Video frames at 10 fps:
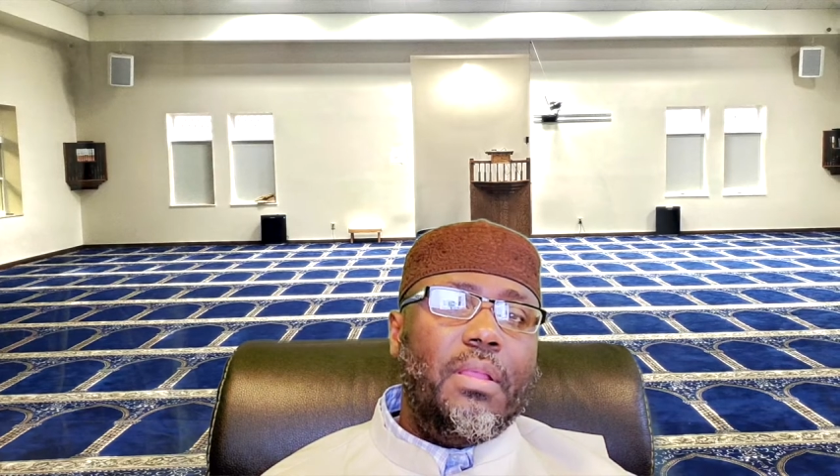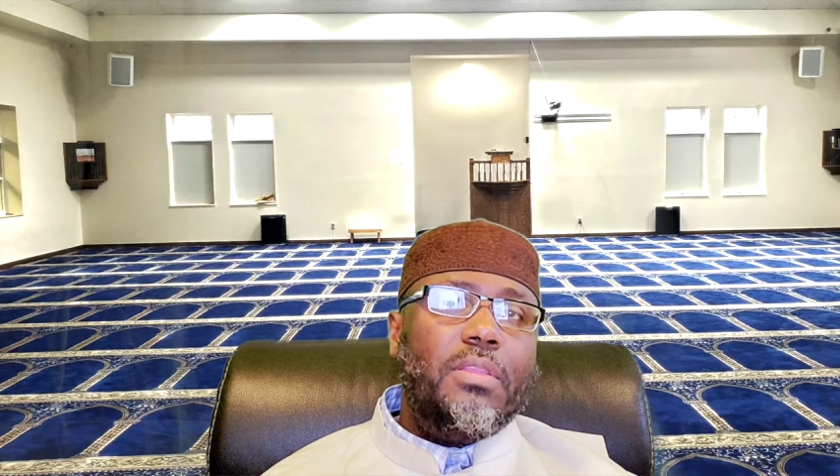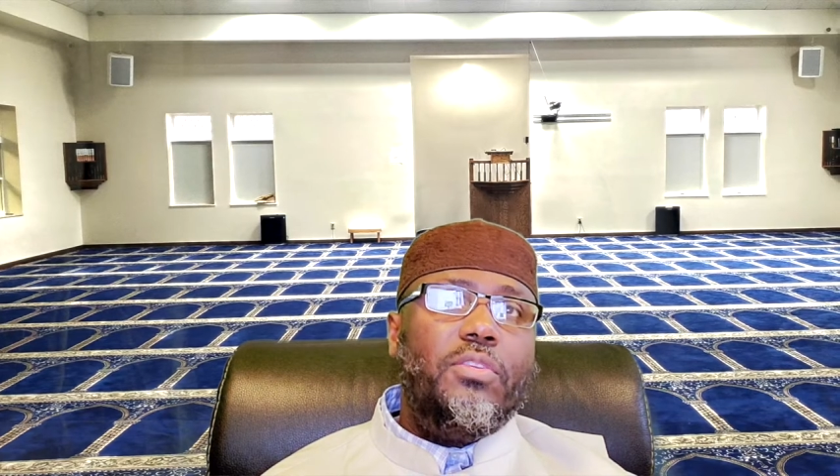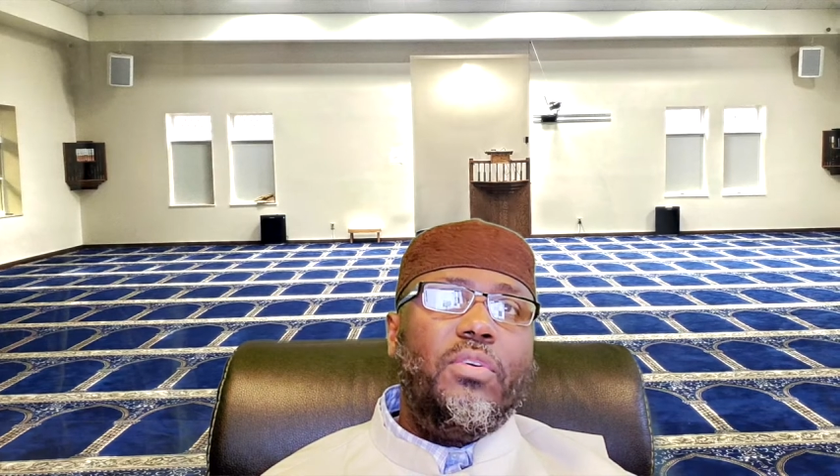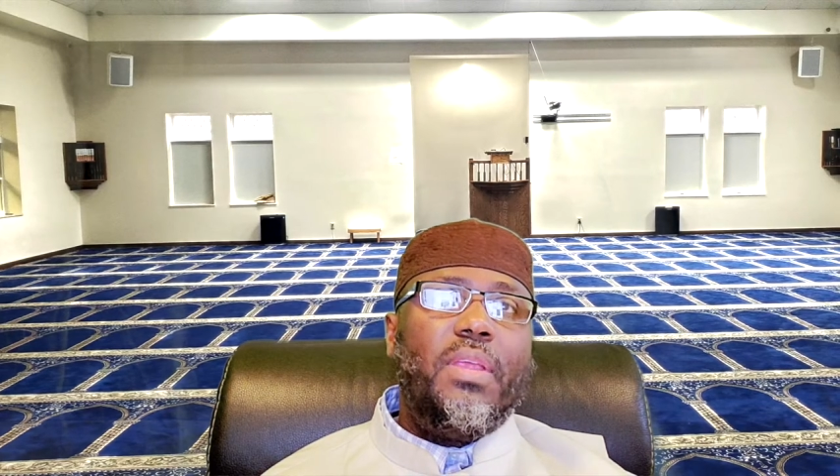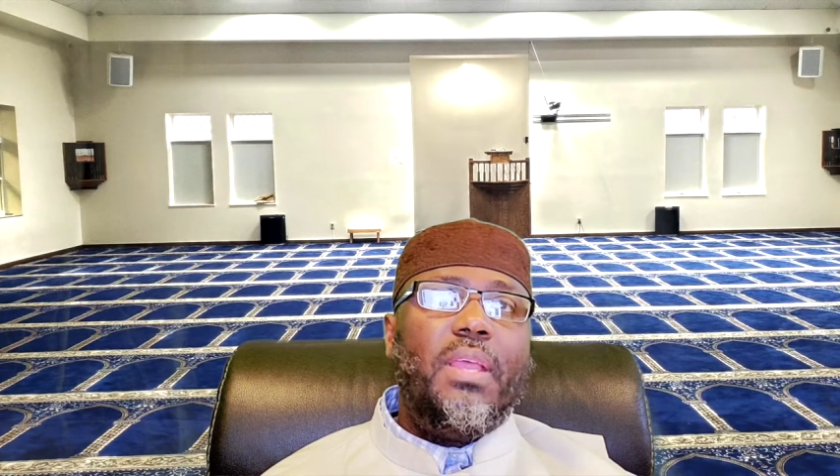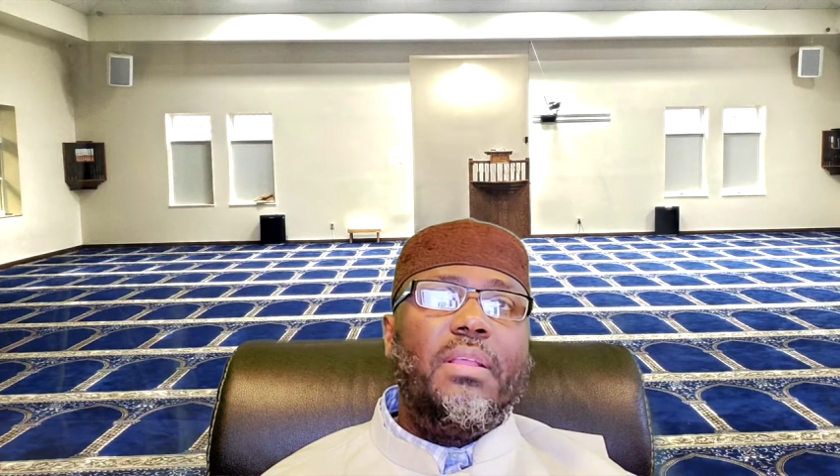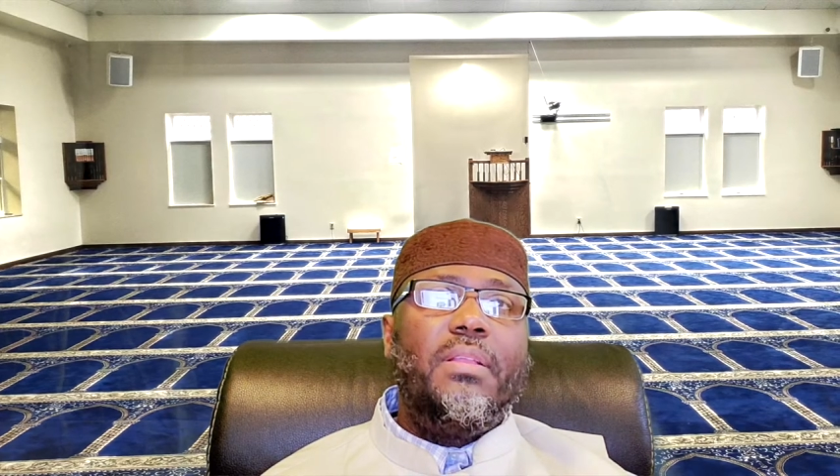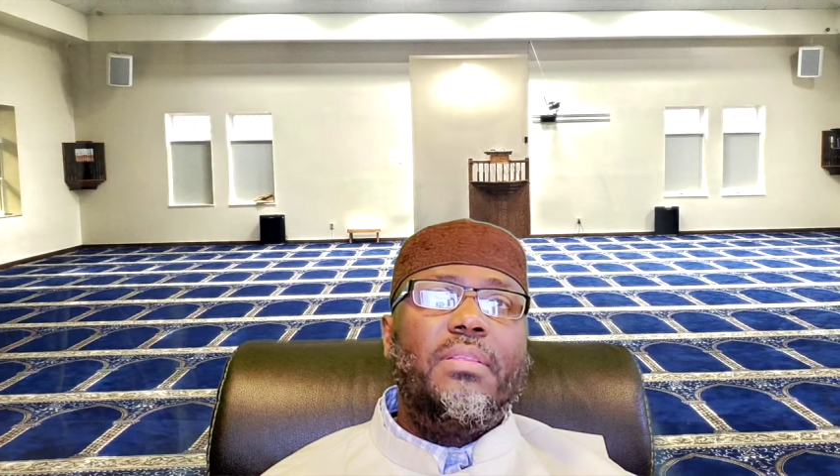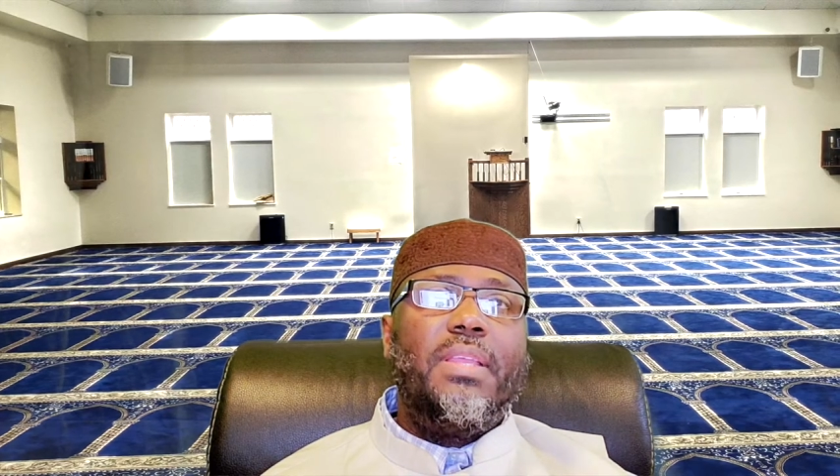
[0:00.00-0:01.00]

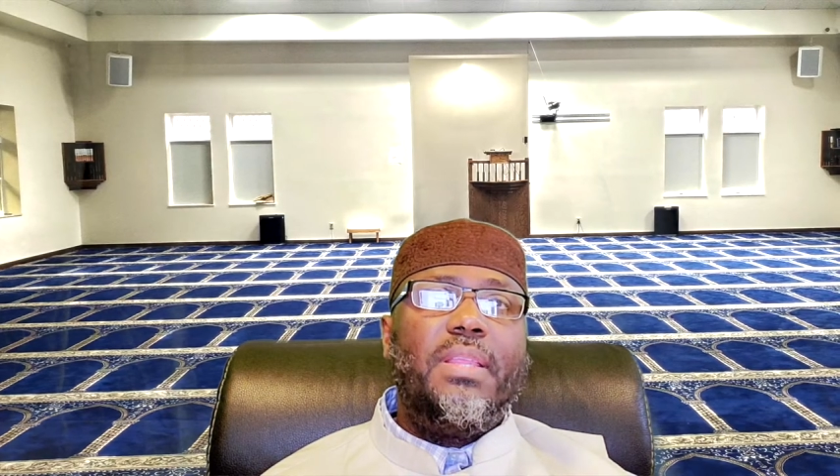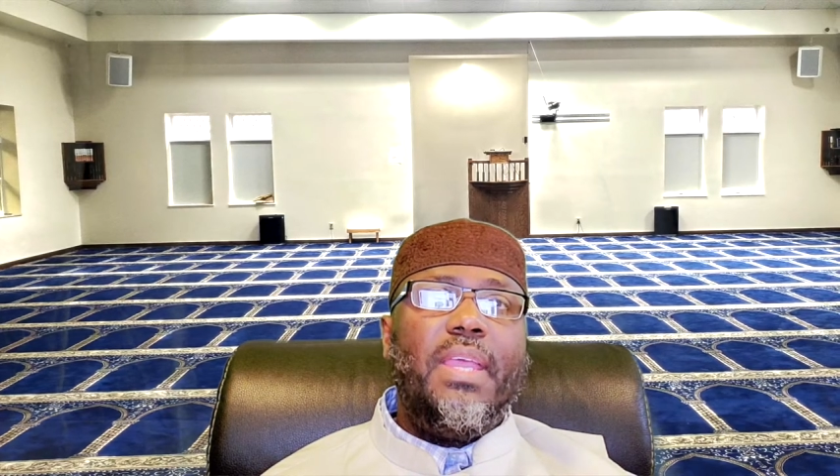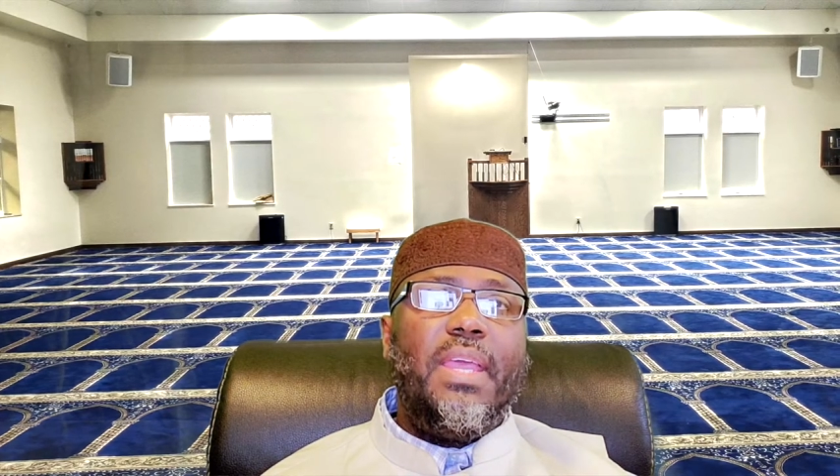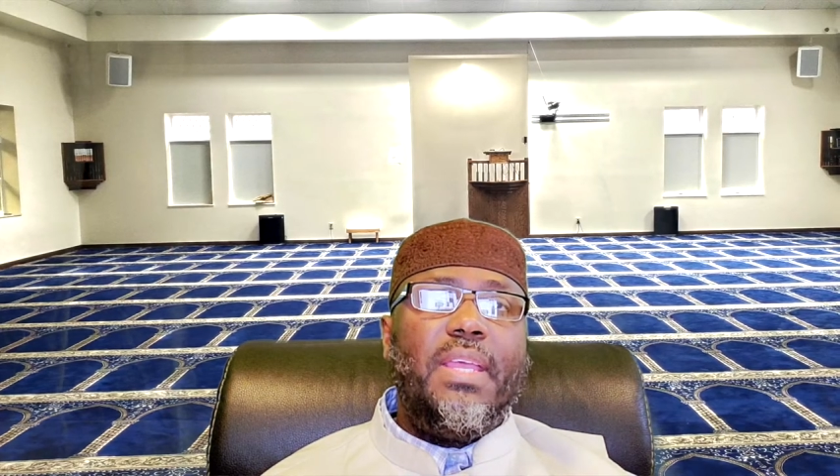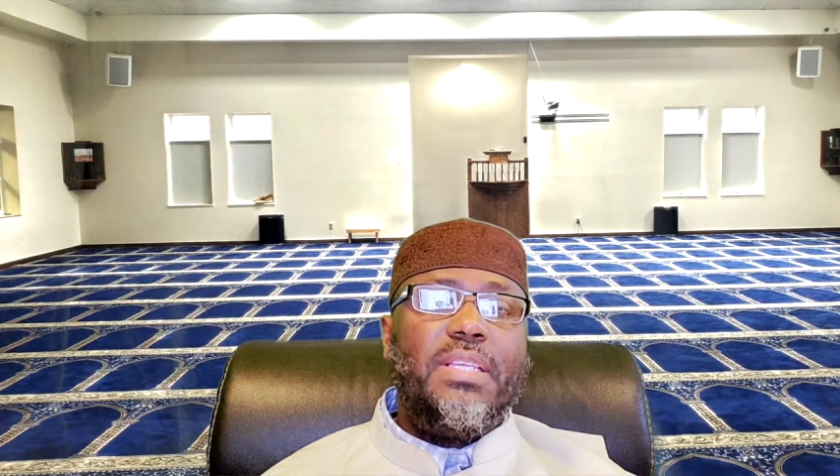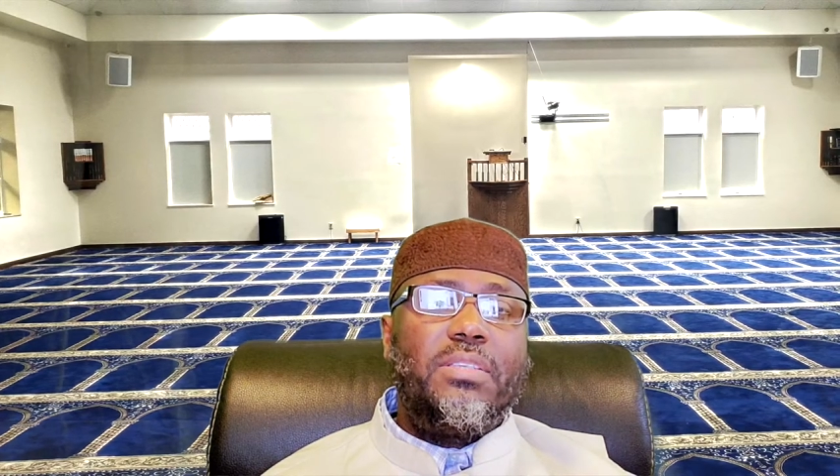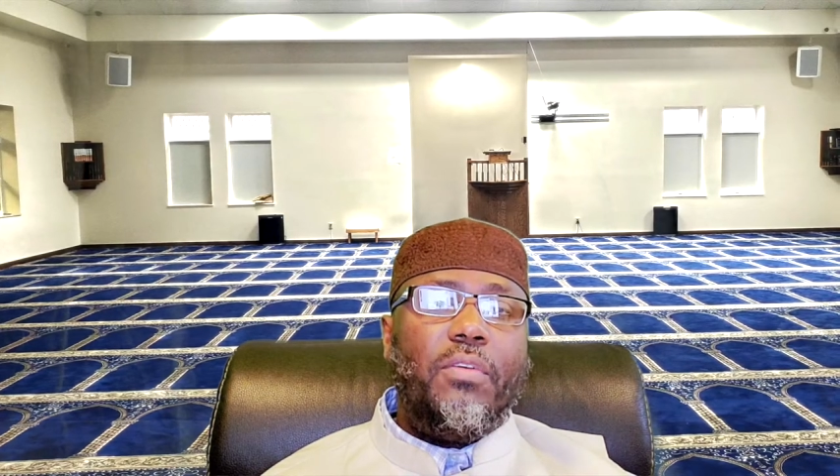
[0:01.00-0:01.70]
during the days